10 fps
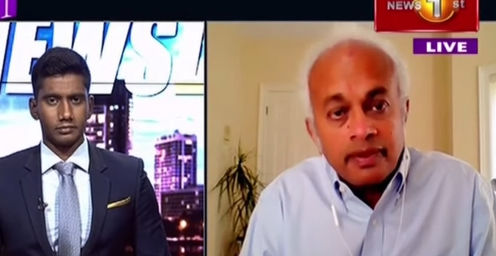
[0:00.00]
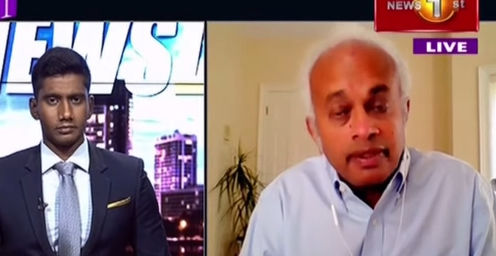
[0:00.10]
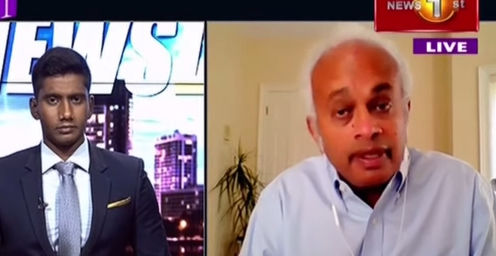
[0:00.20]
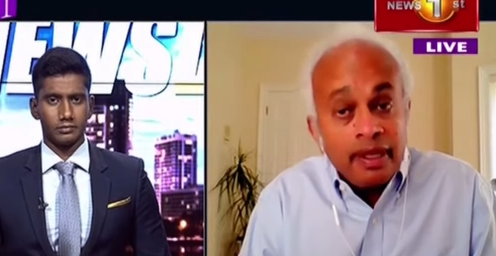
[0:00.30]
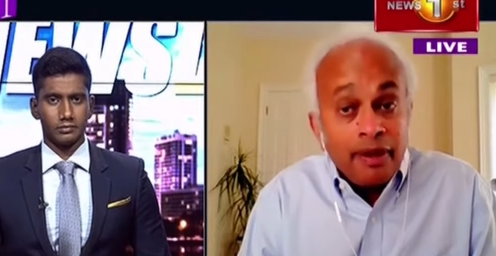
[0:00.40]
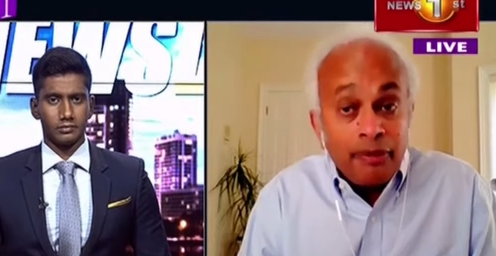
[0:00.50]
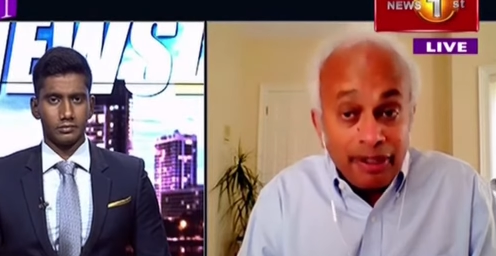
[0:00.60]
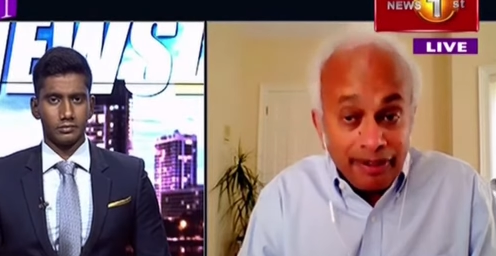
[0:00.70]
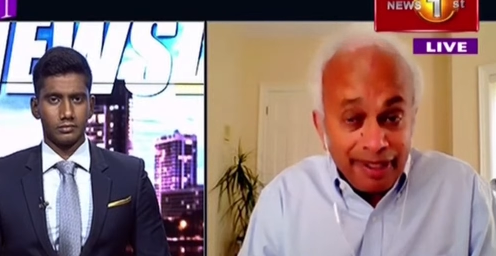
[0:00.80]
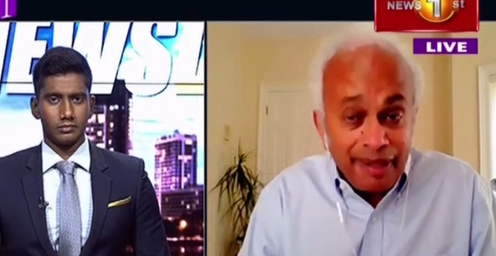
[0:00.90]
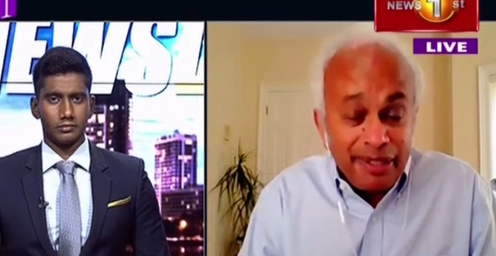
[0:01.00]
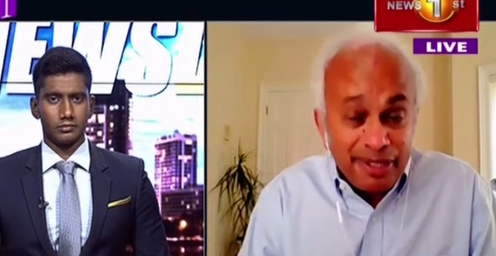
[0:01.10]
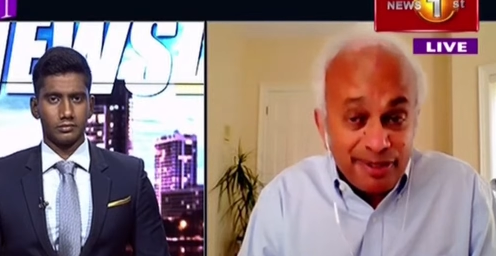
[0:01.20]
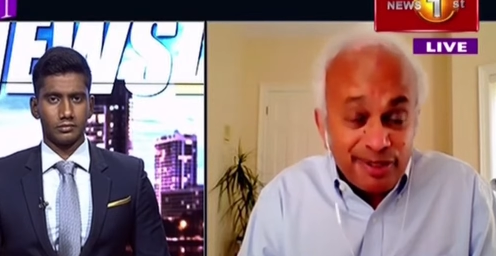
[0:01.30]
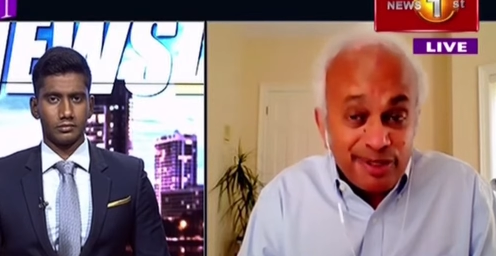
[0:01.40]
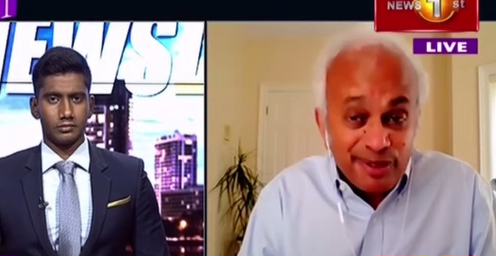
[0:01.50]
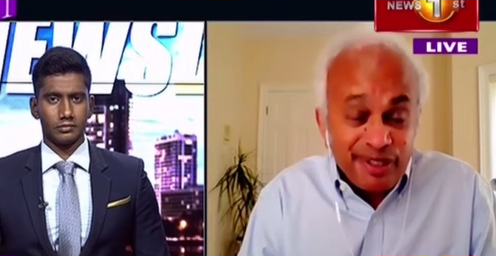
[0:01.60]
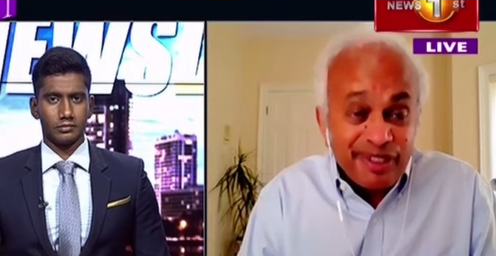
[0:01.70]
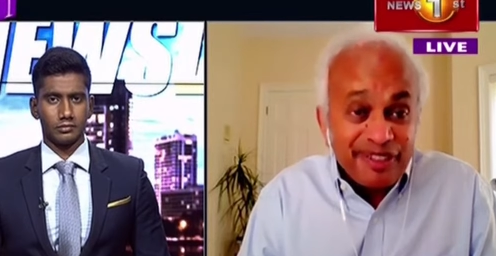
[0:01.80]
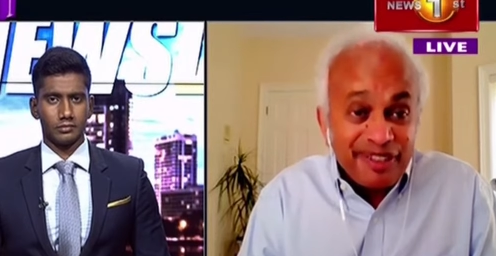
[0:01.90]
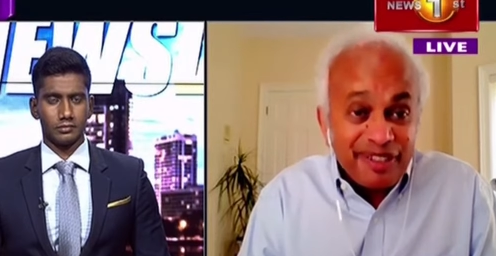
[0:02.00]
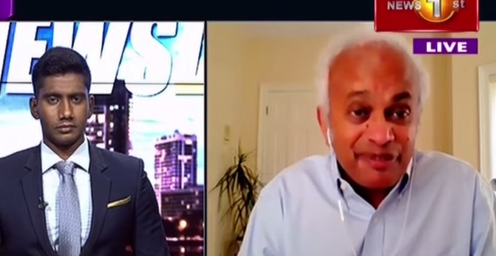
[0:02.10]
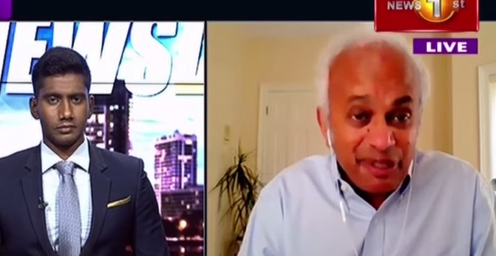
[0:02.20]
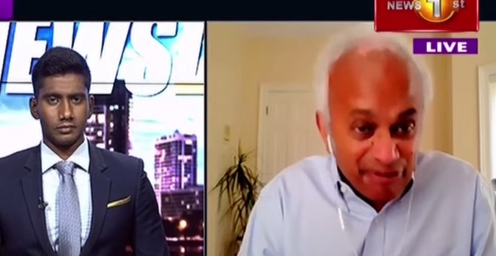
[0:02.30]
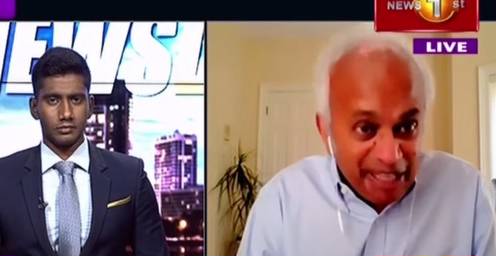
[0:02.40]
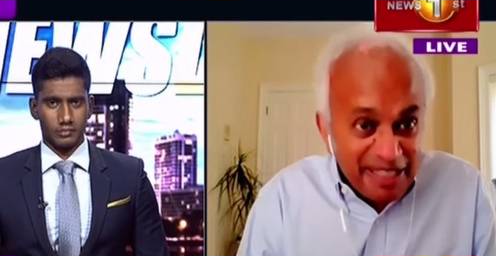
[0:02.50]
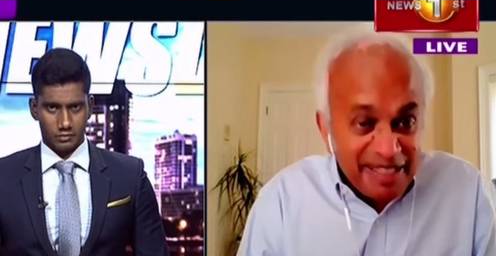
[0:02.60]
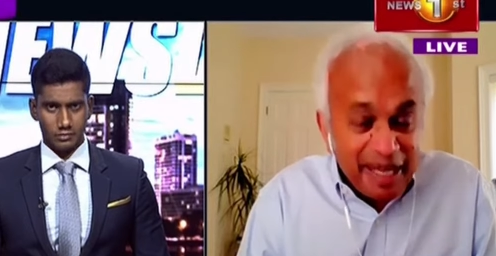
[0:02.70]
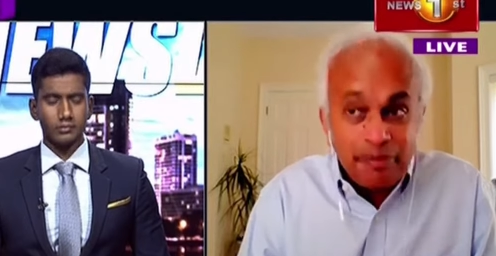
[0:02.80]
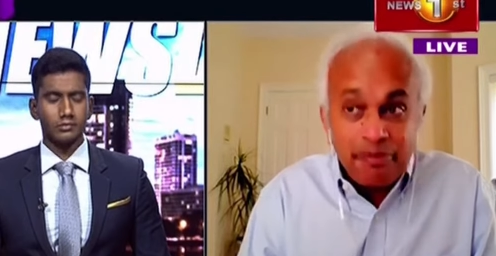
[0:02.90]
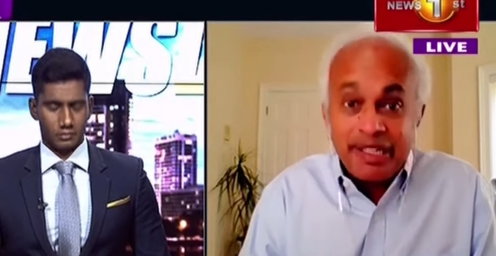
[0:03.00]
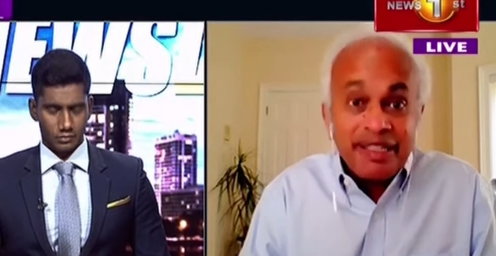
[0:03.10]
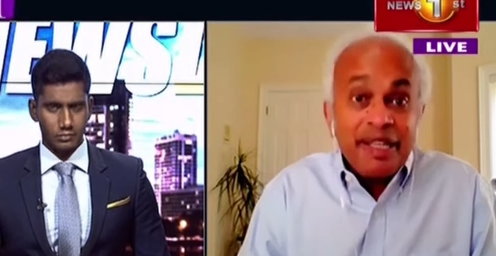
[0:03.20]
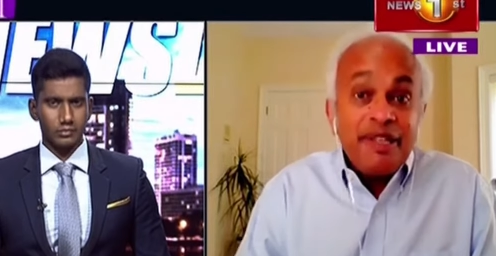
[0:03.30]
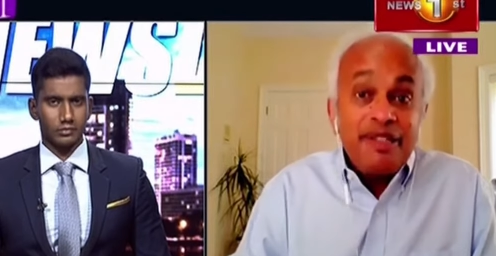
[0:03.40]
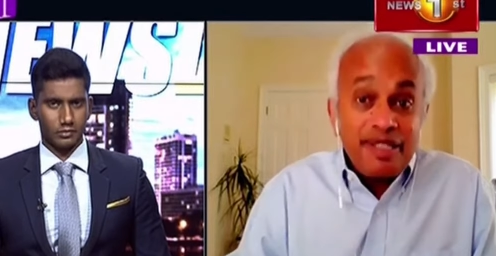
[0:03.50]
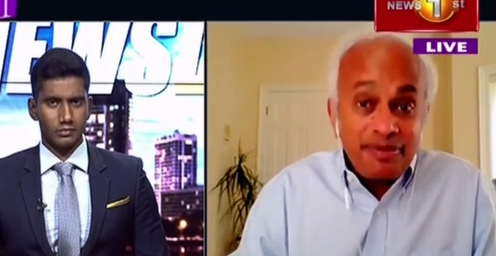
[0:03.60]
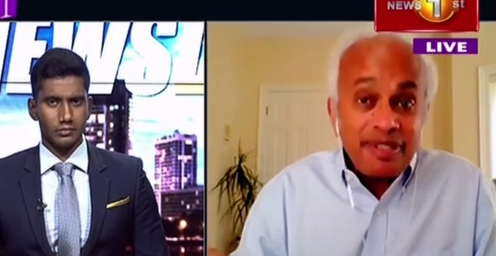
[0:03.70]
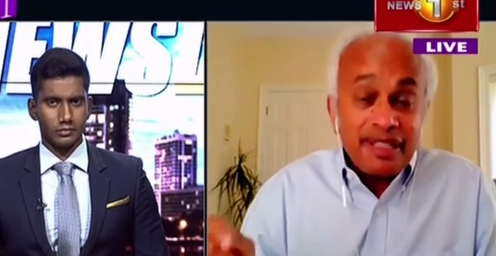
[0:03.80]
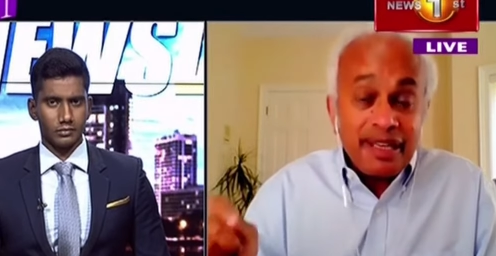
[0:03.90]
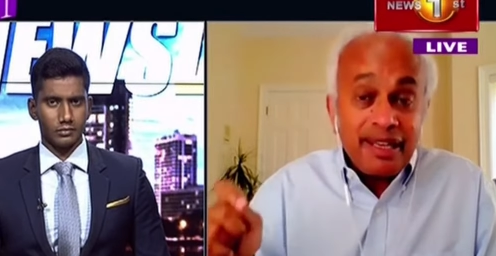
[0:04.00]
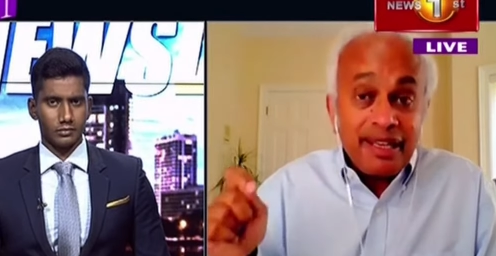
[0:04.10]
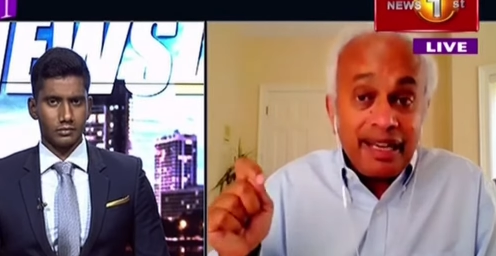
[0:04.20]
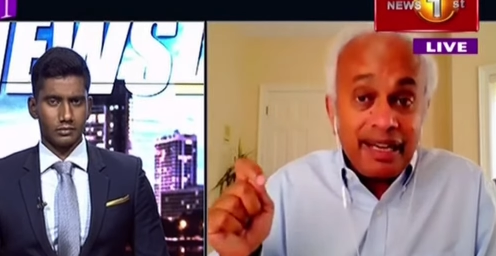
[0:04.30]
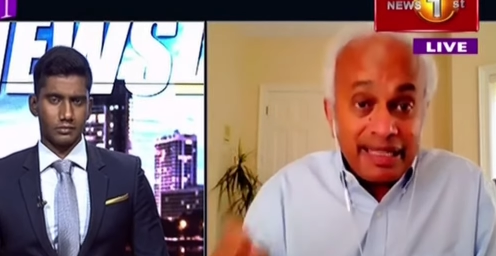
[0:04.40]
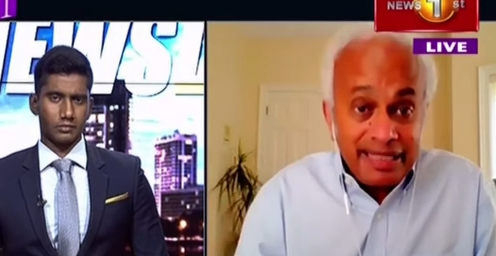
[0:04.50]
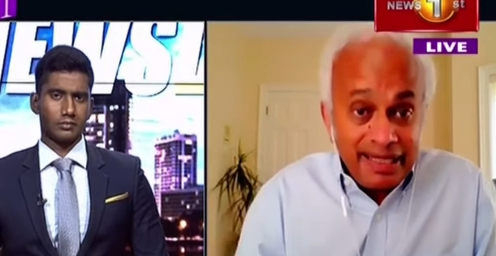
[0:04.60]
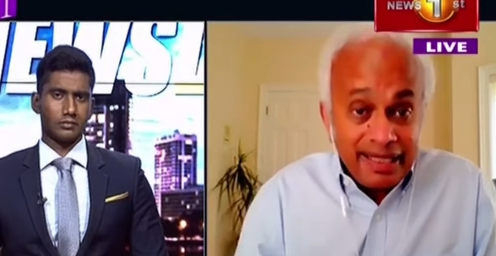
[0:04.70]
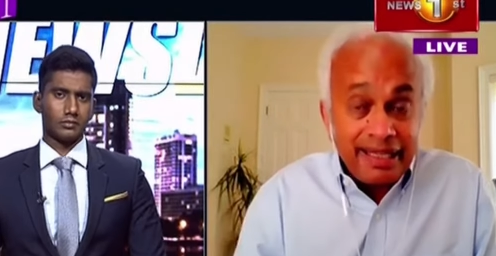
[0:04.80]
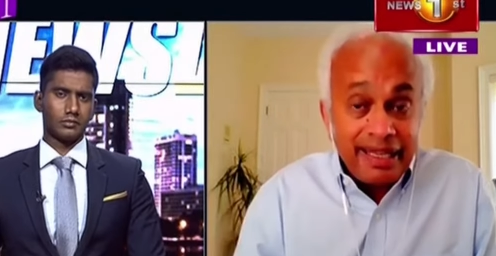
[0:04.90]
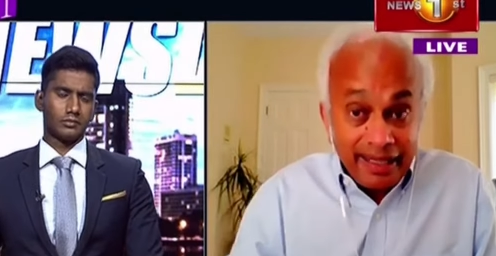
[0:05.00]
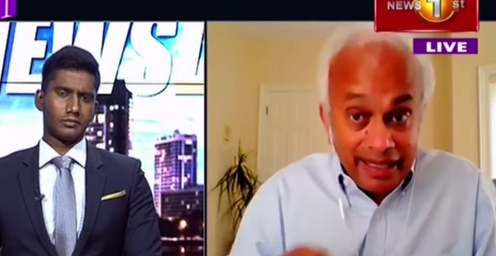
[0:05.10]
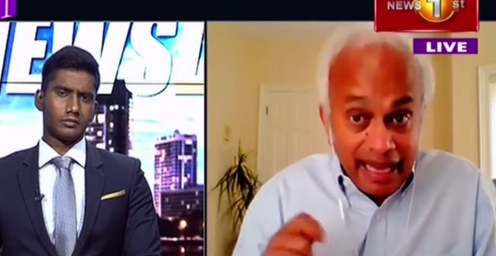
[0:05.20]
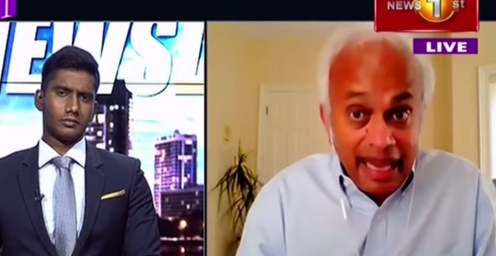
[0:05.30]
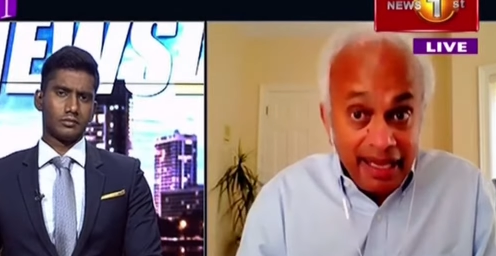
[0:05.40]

Speaker 1: Well, let me just rephrase that a bit. This is an idea and an act